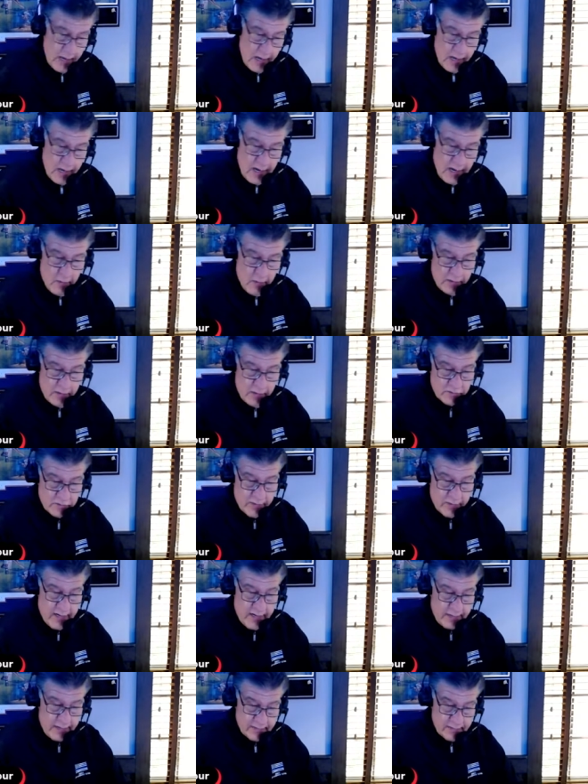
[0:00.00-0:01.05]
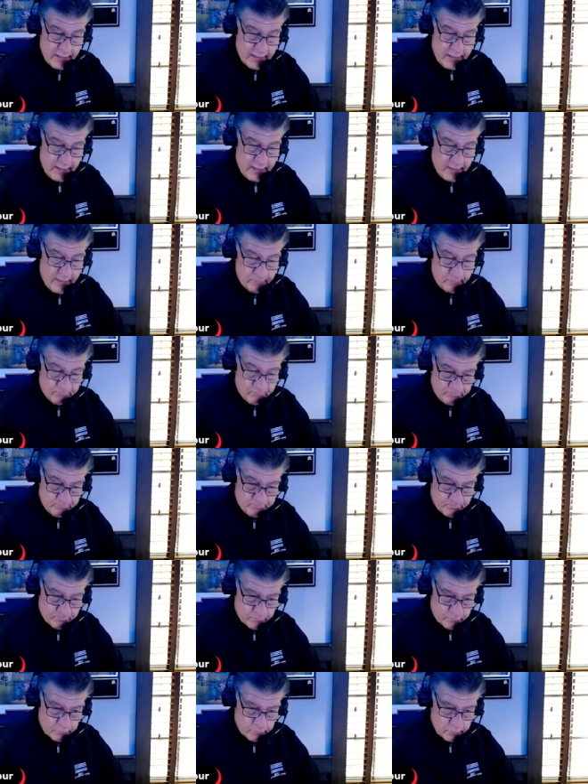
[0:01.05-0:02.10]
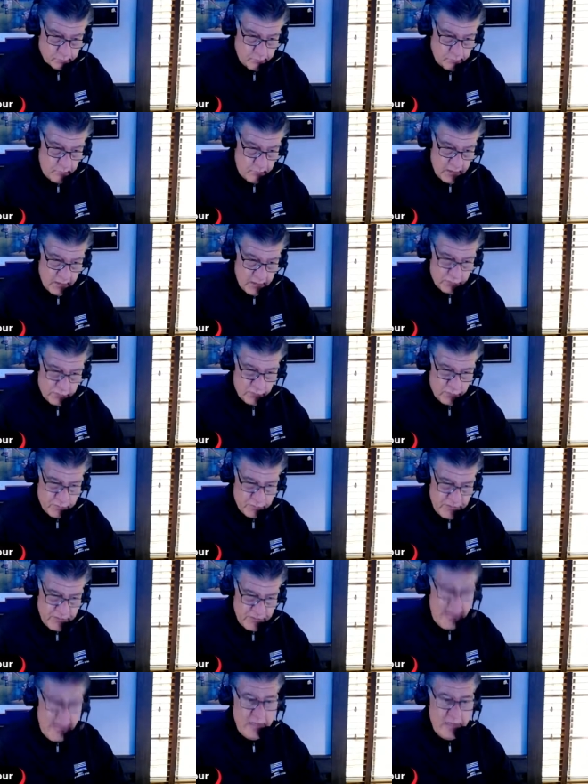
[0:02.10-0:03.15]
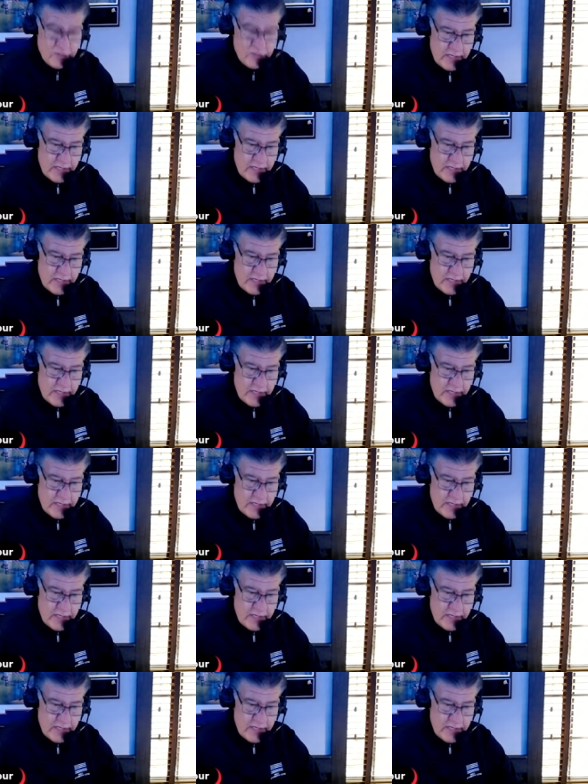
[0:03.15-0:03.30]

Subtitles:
What else do we got? This was from Jane.